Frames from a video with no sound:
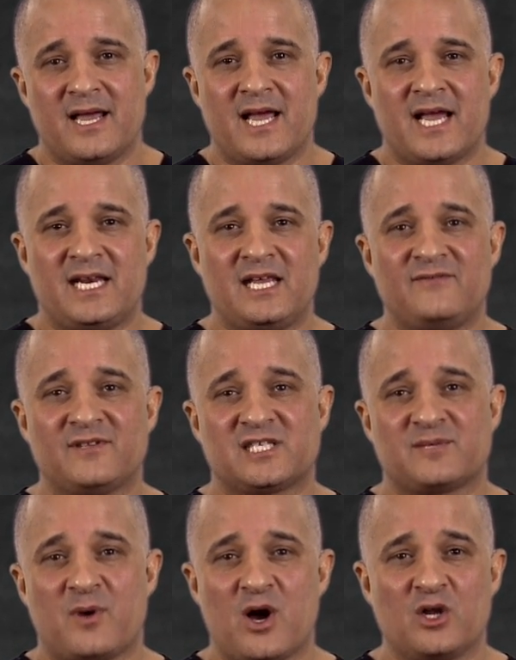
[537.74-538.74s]
An even
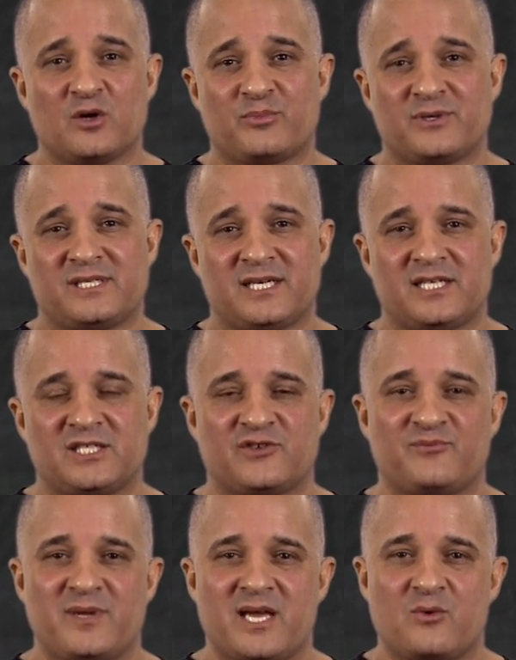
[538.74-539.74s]
smaller percentage
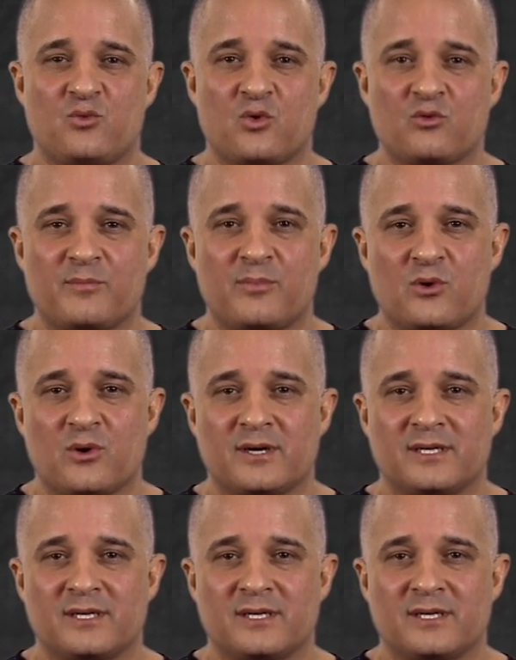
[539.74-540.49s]
of men will report